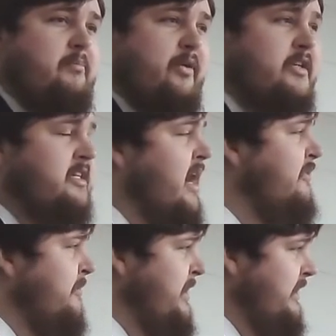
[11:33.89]
puts
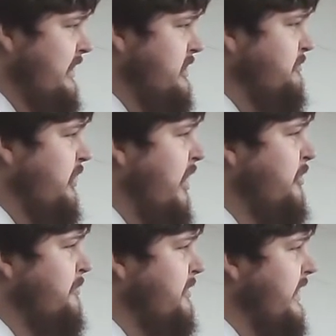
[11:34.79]
government in its
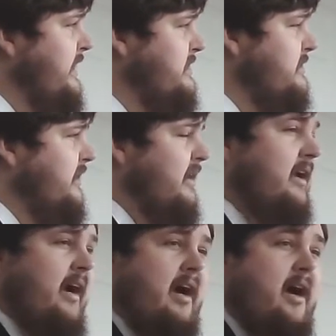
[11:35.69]
proper place
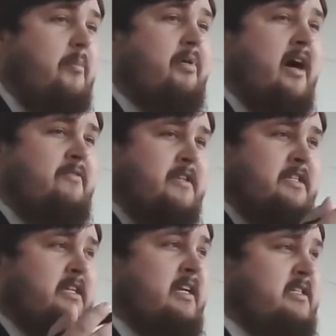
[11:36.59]
uh, above the
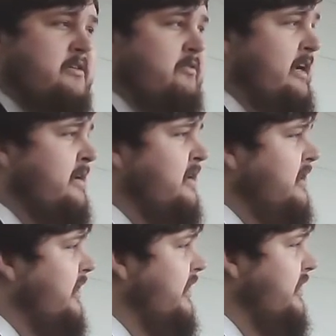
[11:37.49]
citizenry
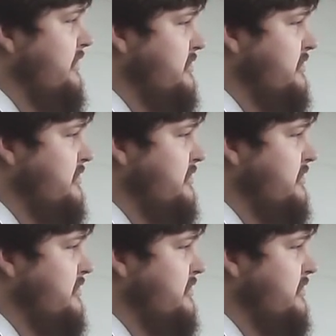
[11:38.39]
uh,